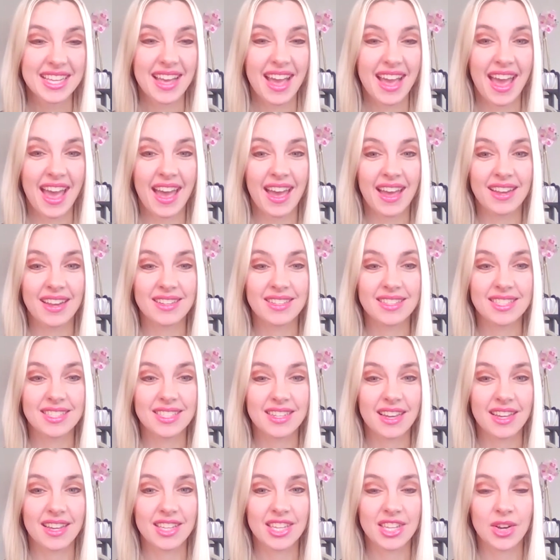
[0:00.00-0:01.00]
And,
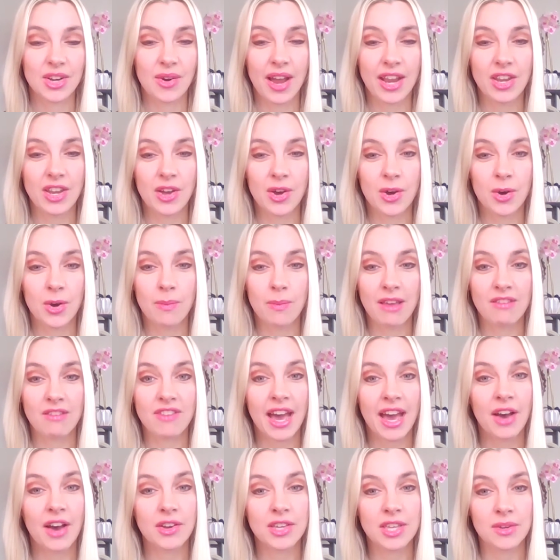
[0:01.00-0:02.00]
I know my
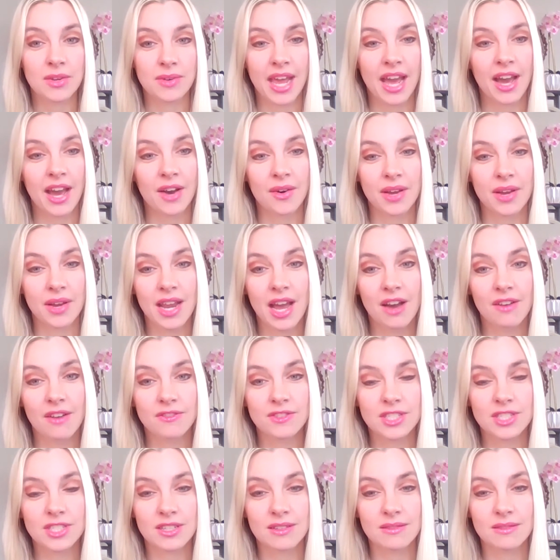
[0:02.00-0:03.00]
value now enough
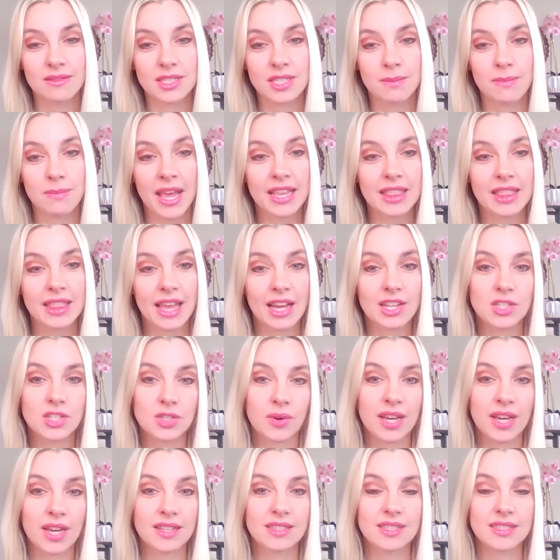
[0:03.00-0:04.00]
to make that
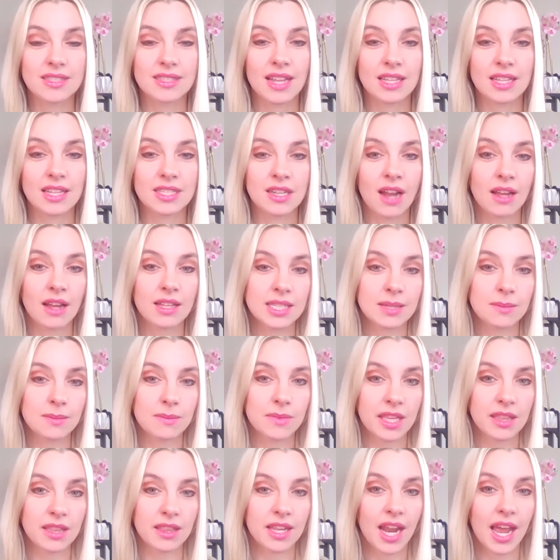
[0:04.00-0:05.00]
choice. That's not
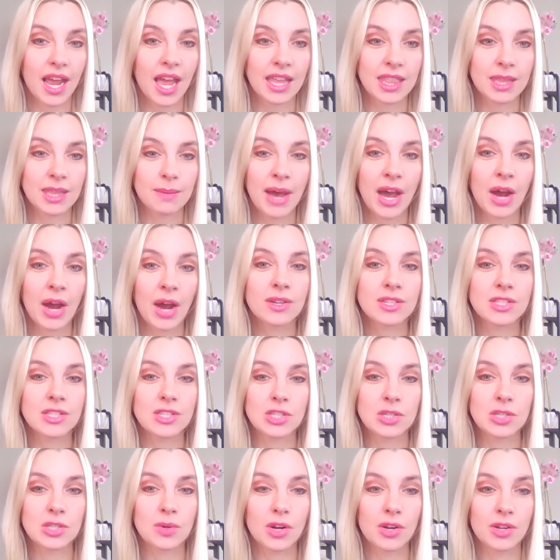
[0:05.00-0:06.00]
something that I had the power to
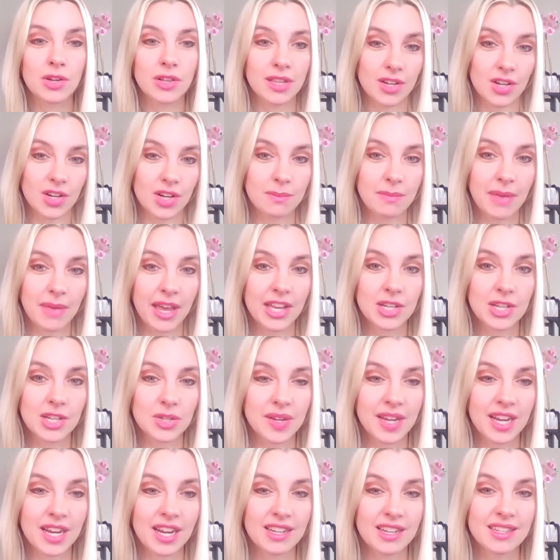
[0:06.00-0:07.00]
do earlier in my
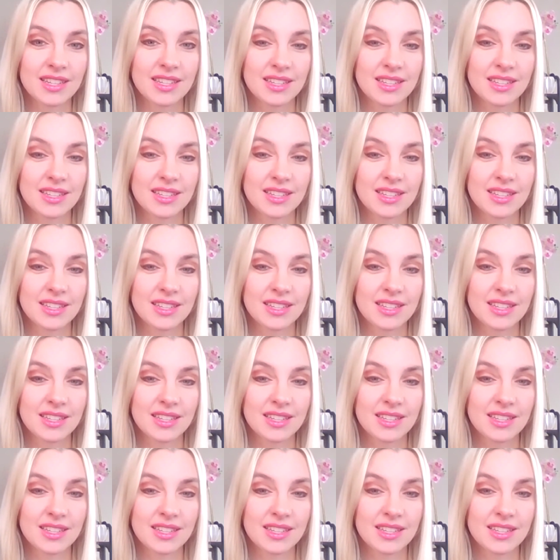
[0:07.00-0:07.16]
career.